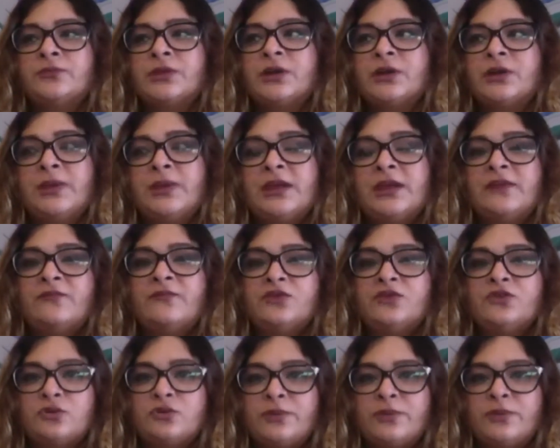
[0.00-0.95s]
appearing for
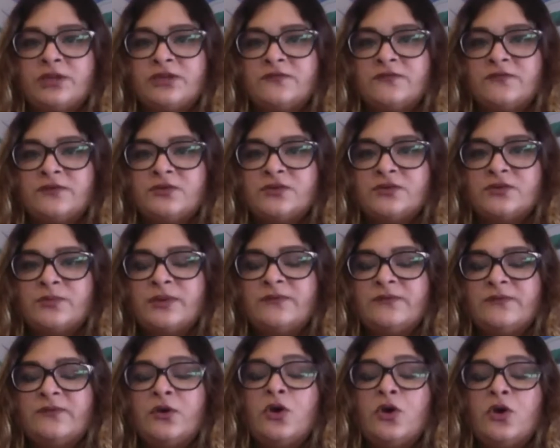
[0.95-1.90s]
job interviews.
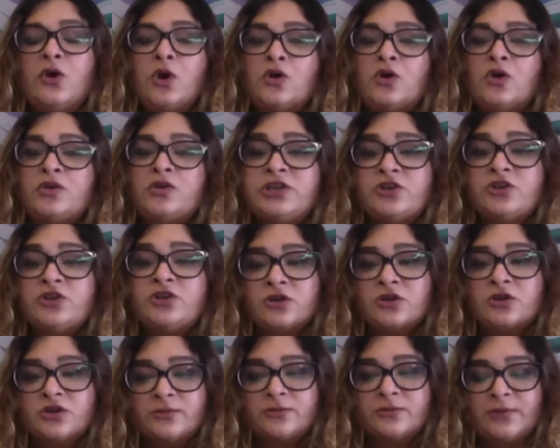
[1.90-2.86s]
We've already
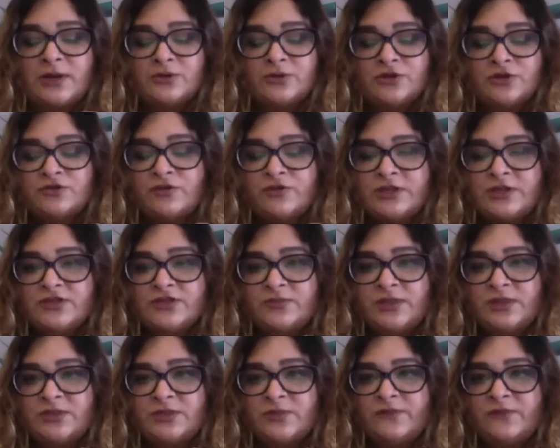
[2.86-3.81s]
talked about
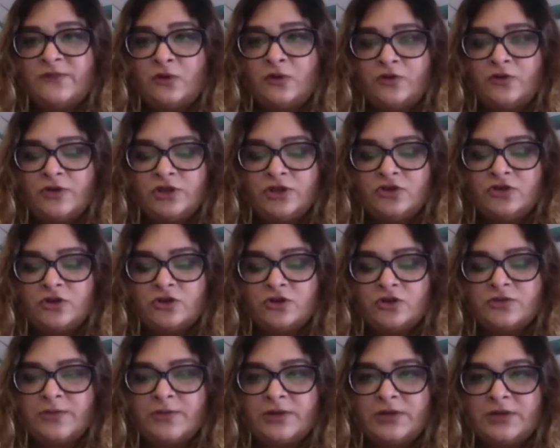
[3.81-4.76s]
resumes, we've already
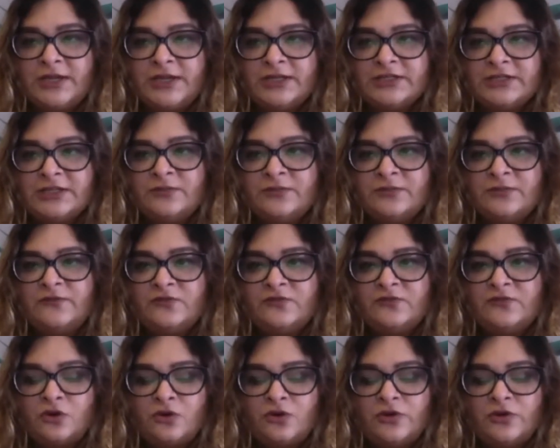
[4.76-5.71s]
talked about LinkedIn, we've
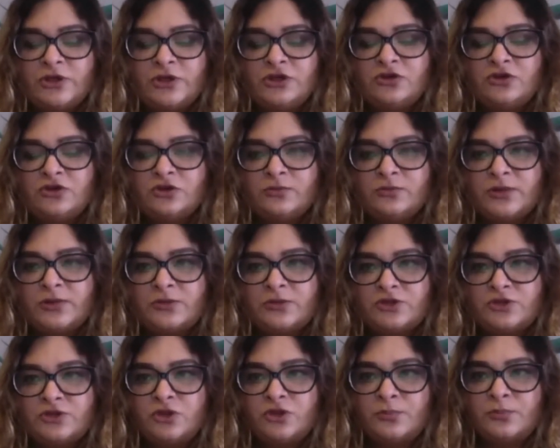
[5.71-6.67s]
already talked
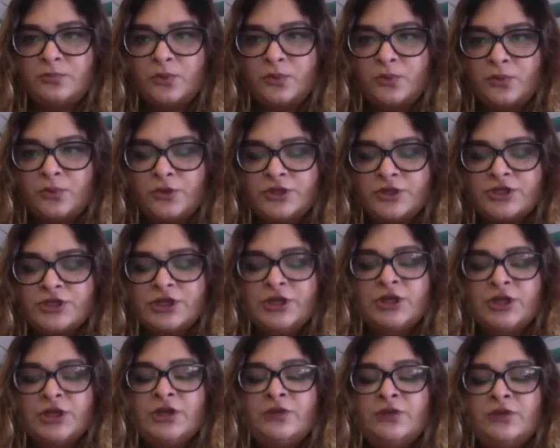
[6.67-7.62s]
about job boards,
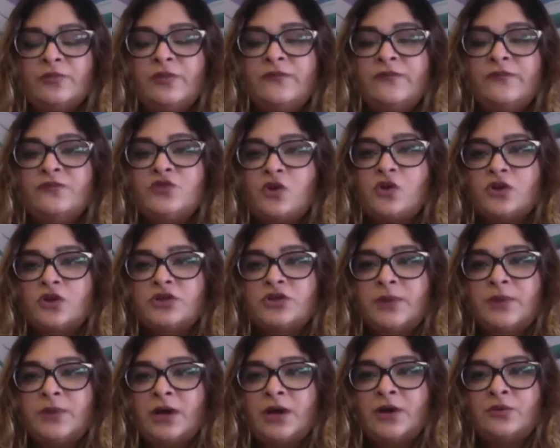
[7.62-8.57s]
we've talked
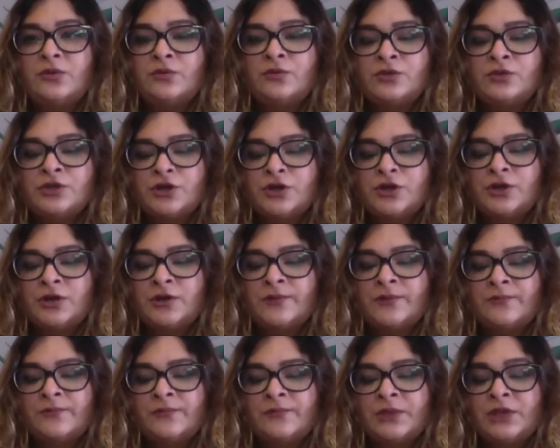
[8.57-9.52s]
about
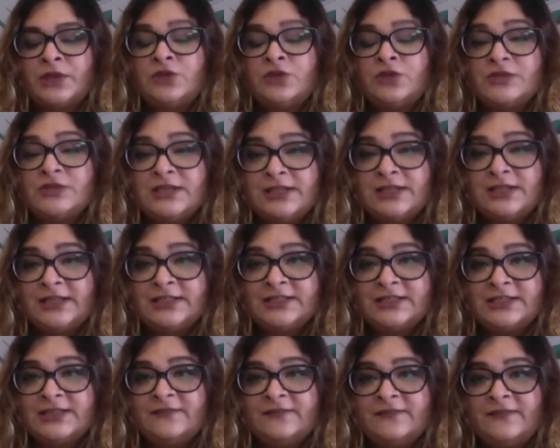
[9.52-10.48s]
using
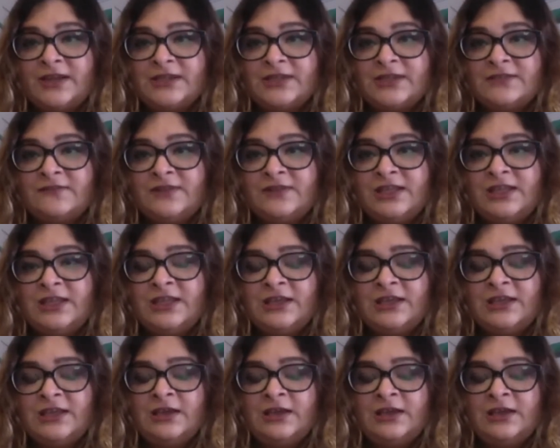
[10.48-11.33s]
LinkedIn effectively,